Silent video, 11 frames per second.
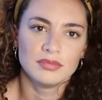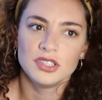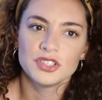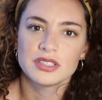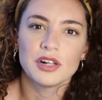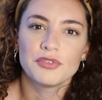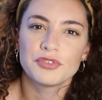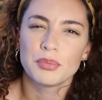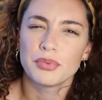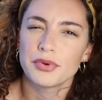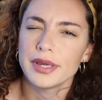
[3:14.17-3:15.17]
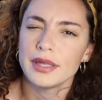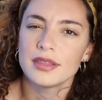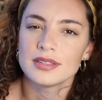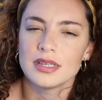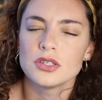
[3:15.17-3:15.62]
yourself to
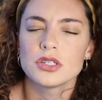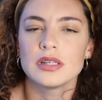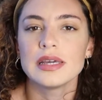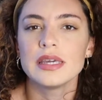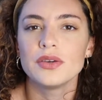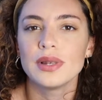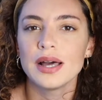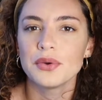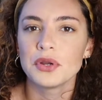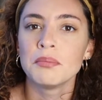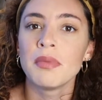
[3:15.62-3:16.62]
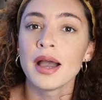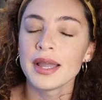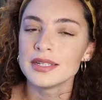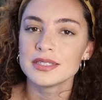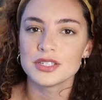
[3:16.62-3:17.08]
breathe. Essentially, you allow your
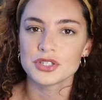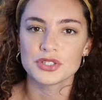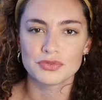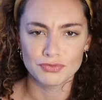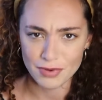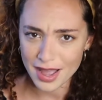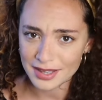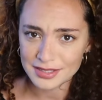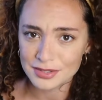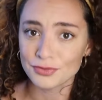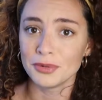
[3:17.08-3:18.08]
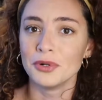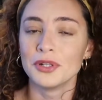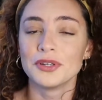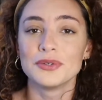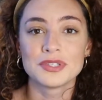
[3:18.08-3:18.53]
mind to just rest from
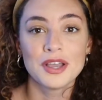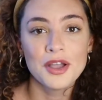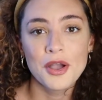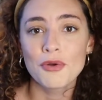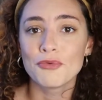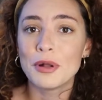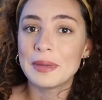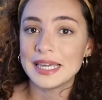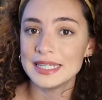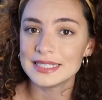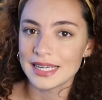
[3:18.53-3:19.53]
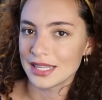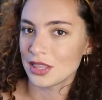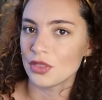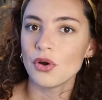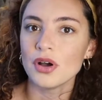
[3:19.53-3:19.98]
all those
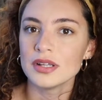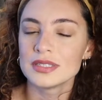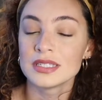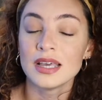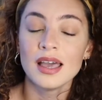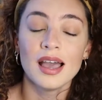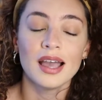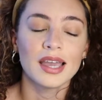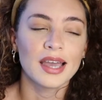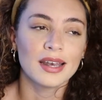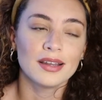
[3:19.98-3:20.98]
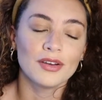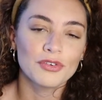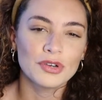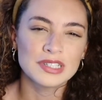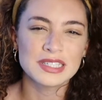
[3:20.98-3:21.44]
repeating thoughts. And of
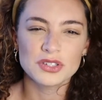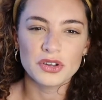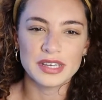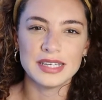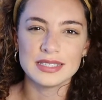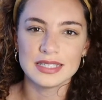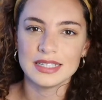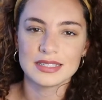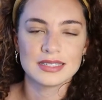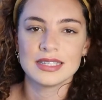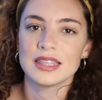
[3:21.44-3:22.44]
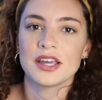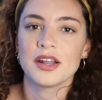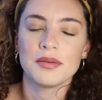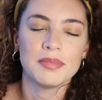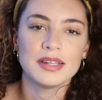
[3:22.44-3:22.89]
course, it's not easy to sit
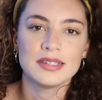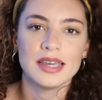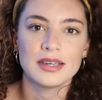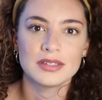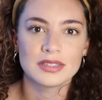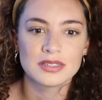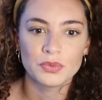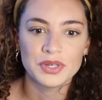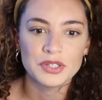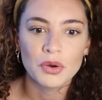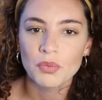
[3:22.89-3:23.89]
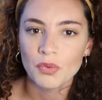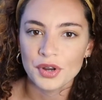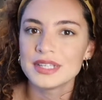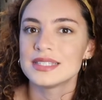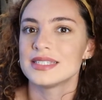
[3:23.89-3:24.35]
there and meditate because we don't
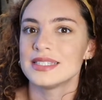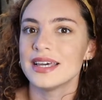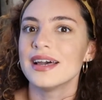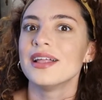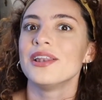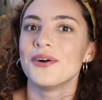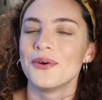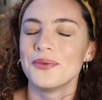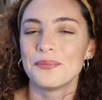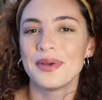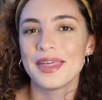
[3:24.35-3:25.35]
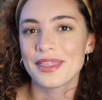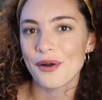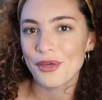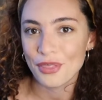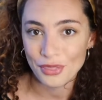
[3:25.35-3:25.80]
want to sit alone with
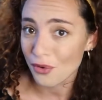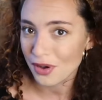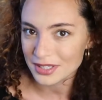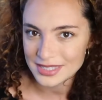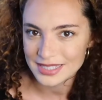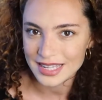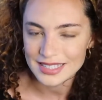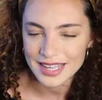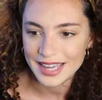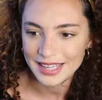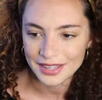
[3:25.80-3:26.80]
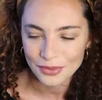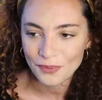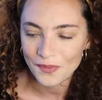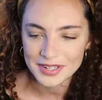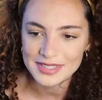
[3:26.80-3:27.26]
our thoughts. That's like the
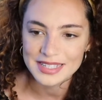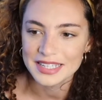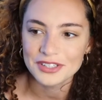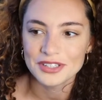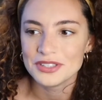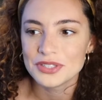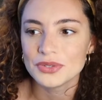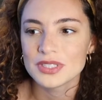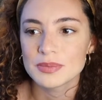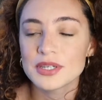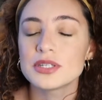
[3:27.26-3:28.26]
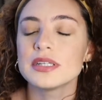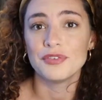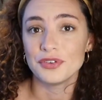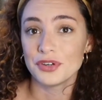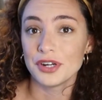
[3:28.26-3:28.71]
worst thing you can do, especially
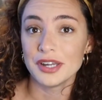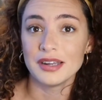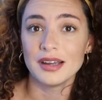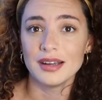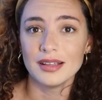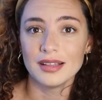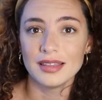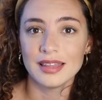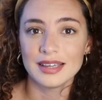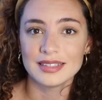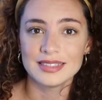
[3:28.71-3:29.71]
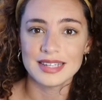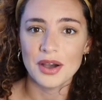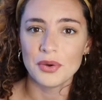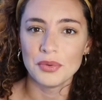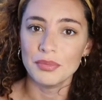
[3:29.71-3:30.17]
if you're in a like
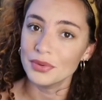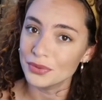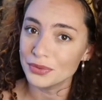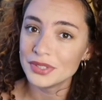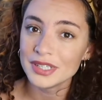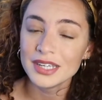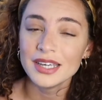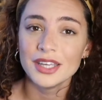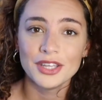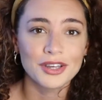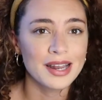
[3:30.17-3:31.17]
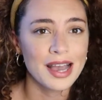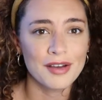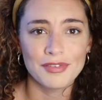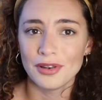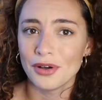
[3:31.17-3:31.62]
down mood. You're gonna
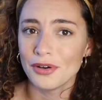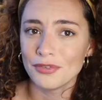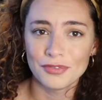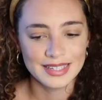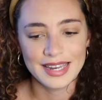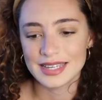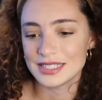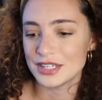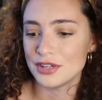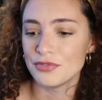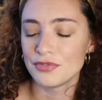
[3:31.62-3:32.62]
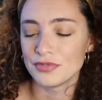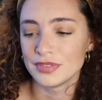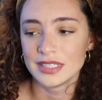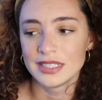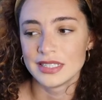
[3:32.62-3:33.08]
have a lot of negative
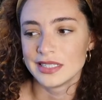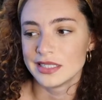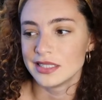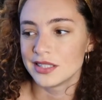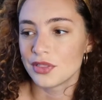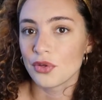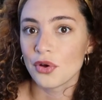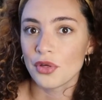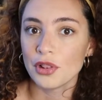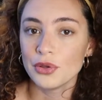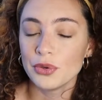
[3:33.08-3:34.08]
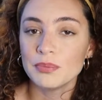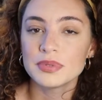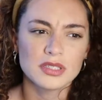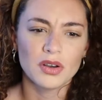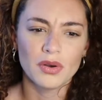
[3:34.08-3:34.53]
thought
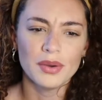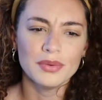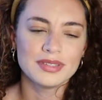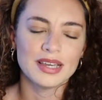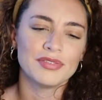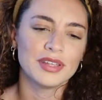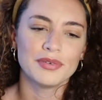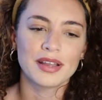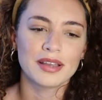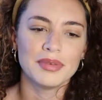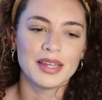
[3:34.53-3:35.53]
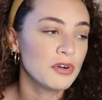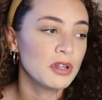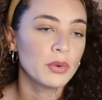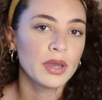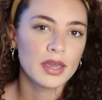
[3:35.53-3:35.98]
loop. So I would definitely recommend
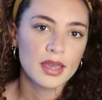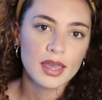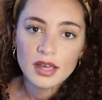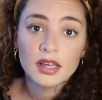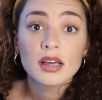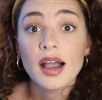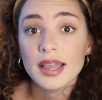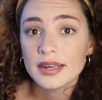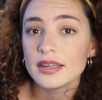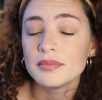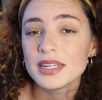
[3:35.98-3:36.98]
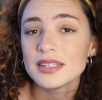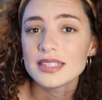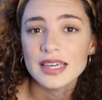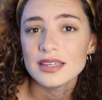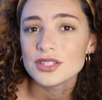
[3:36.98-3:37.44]
following a guided
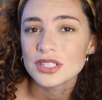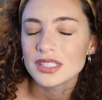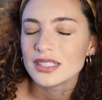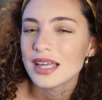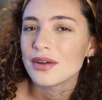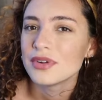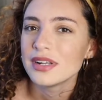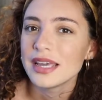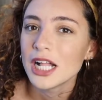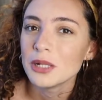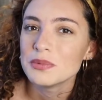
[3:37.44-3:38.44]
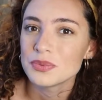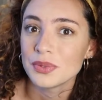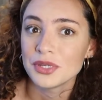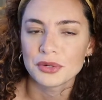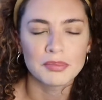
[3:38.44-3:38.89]
meditation. That really helps
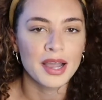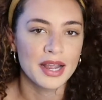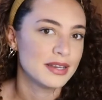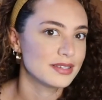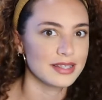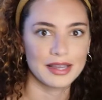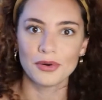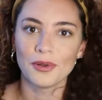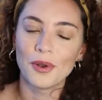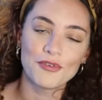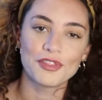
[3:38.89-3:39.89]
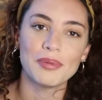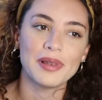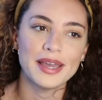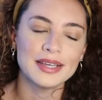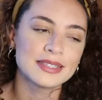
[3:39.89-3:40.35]
when your mind is like all over the
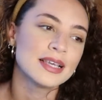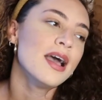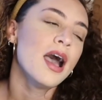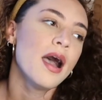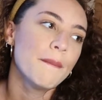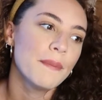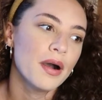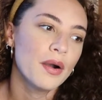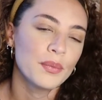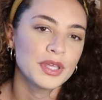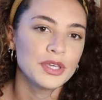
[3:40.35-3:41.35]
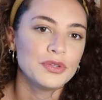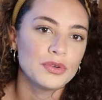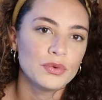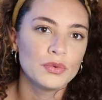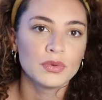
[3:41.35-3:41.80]
place. But when you
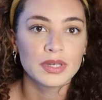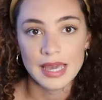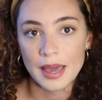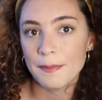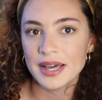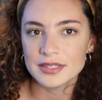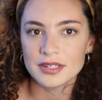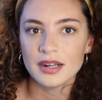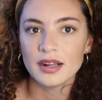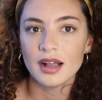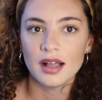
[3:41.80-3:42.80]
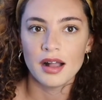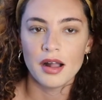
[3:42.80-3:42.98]
do get better,